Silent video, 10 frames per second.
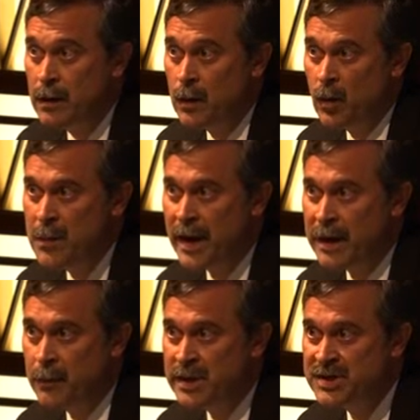And we
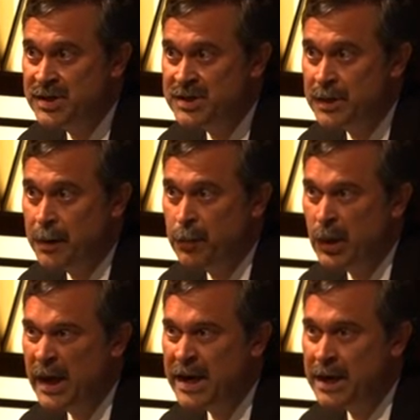bank a business, a
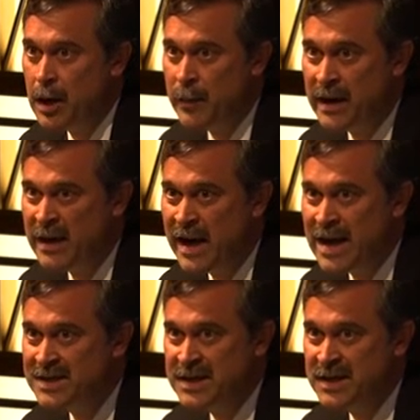plating company,
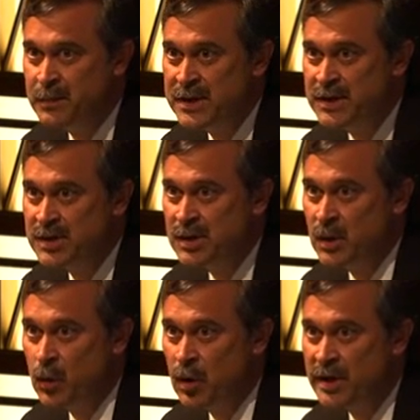nastiest business in
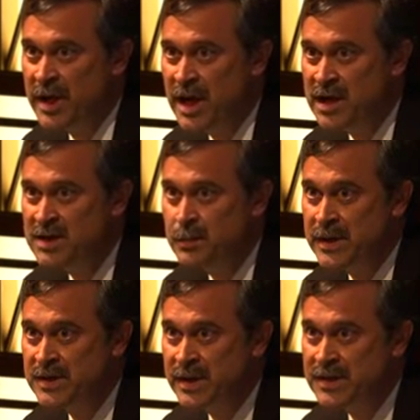the world, hideous
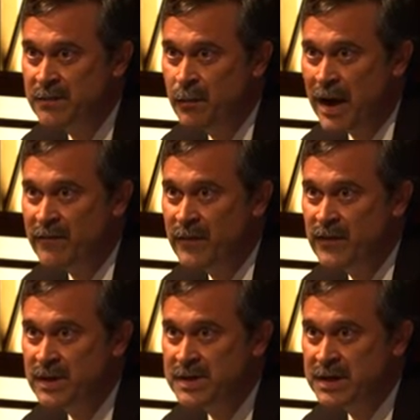business. About
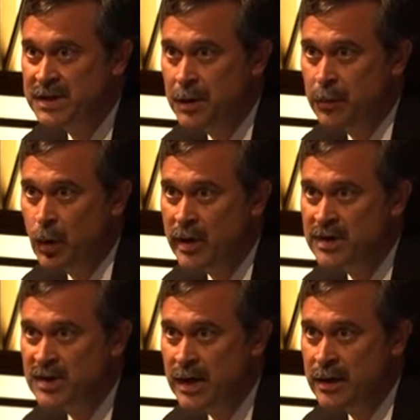50, 60
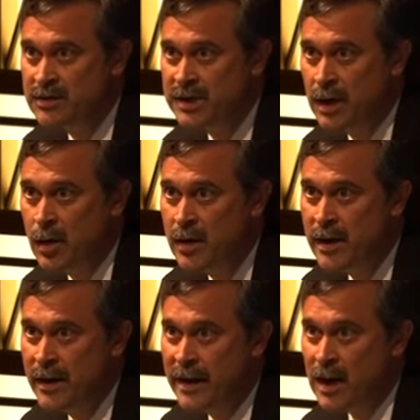employees 10 years ago.
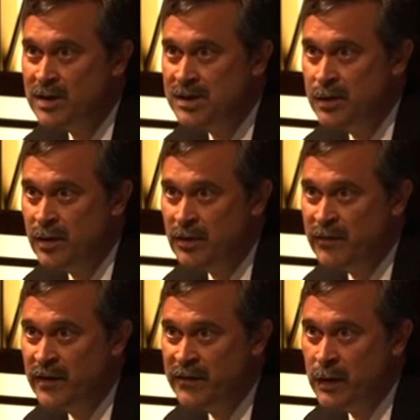Now it's
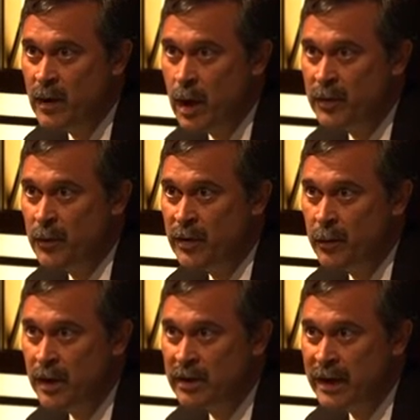250. We helped them with a
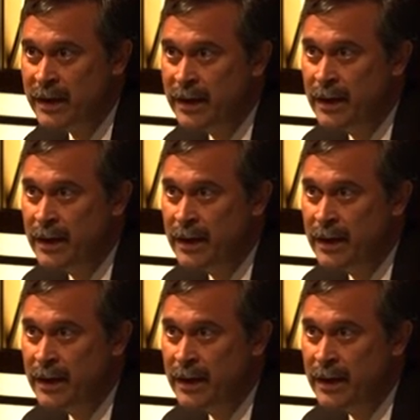building.